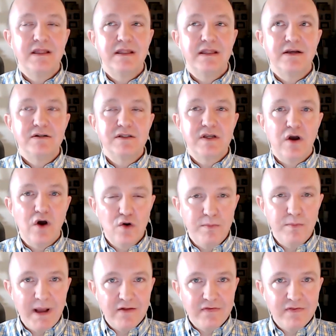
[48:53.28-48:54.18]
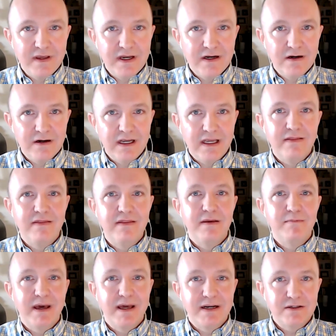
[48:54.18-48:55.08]
There's hope out there in
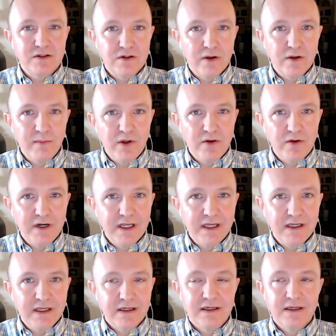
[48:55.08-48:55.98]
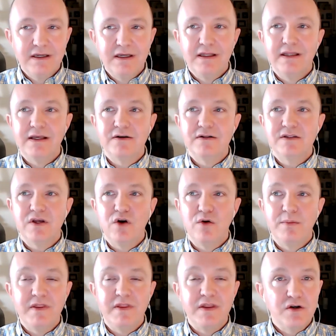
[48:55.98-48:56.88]
the medical community. There's
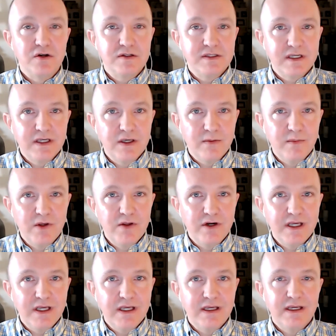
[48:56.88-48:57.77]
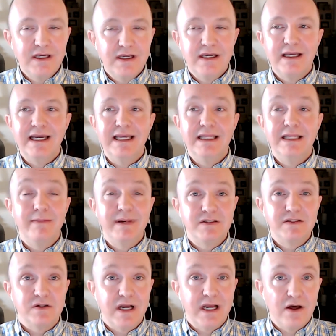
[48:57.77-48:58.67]
hope in the nursing community, in the
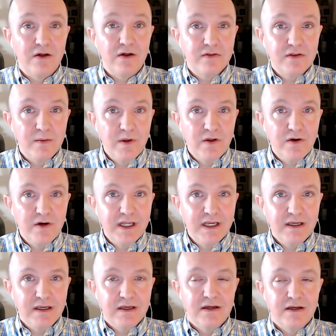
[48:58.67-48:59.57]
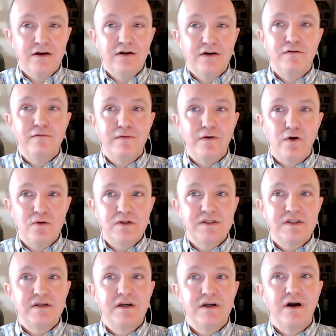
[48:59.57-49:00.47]
mental health community.
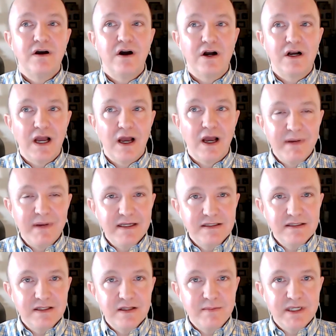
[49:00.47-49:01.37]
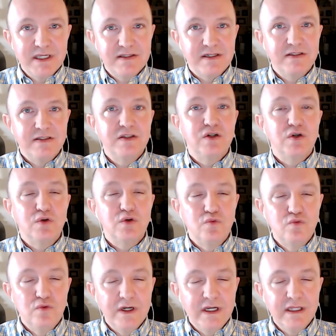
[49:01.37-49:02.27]
Folks are coming into the business who
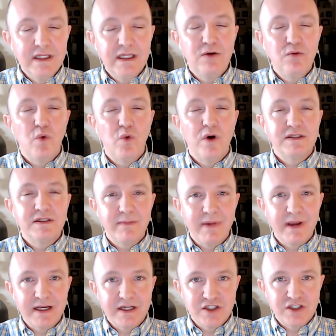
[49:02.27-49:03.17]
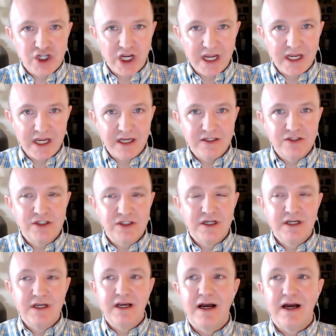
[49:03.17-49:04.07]
really want to make a change,
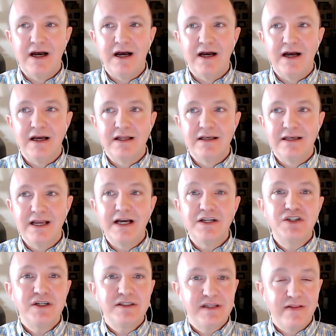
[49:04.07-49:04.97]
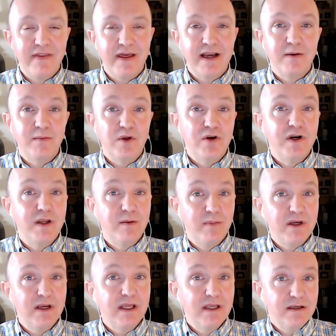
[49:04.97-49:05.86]
uh, not just in that community,
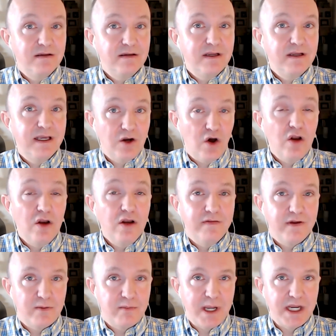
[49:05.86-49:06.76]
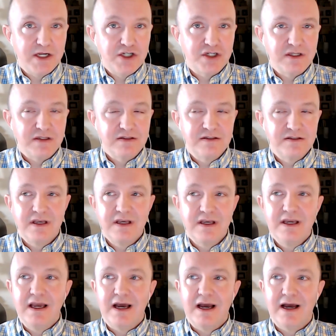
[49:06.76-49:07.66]
but in, in all of their patients.
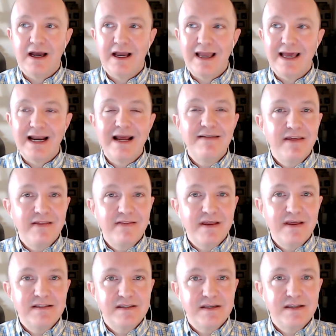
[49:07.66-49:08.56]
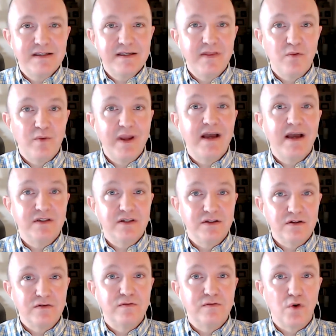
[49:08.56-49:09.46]
Uh, and I think that's something that we have to
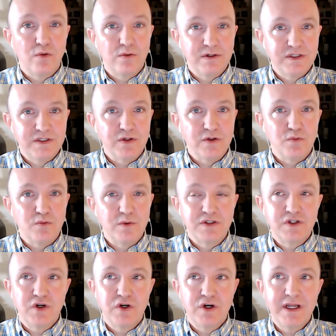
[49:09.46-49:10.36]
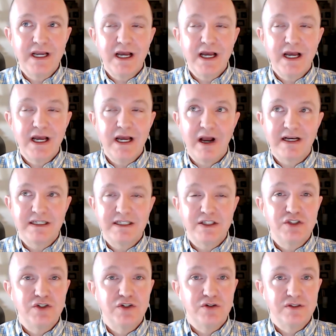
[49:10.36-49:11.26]
look forward to. We're turning out
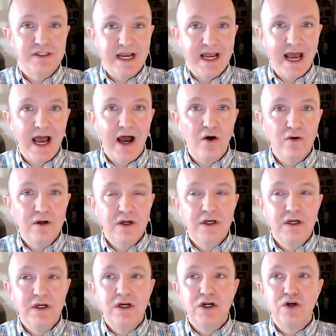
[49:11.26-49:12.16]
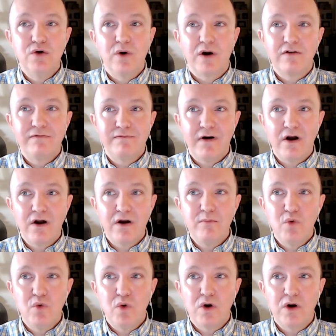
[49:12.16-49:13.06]
practitioners now who are far
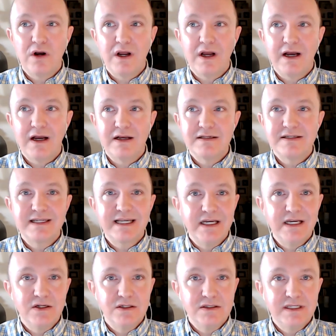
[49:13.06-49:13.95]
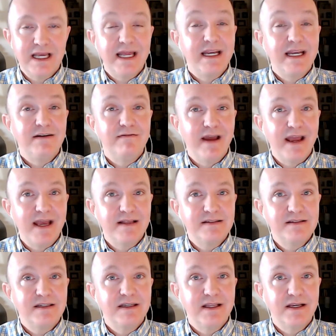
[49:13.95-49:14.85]
more uh, skilled and
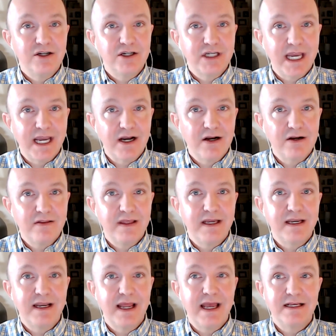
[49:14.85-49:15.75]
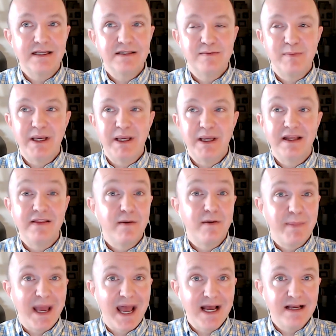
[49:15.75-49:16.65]
advanced in their care than has been in
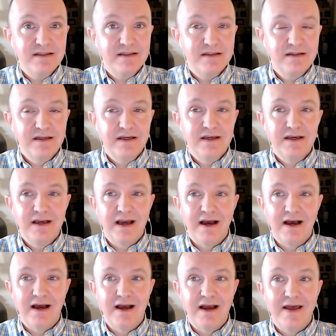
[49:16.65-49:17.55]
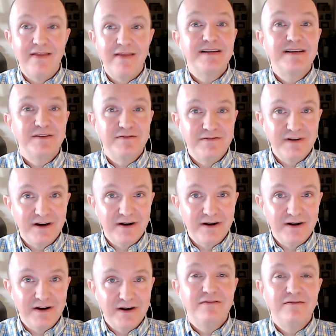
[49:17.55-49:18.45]
the past. Uh, and that's a
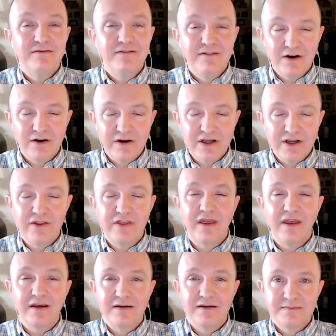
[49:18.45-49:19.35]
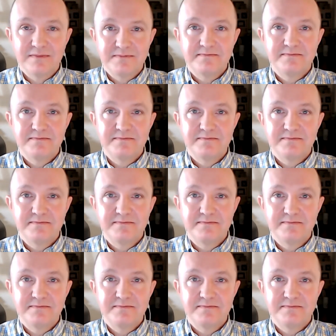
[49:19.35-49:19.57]
very, very good thing.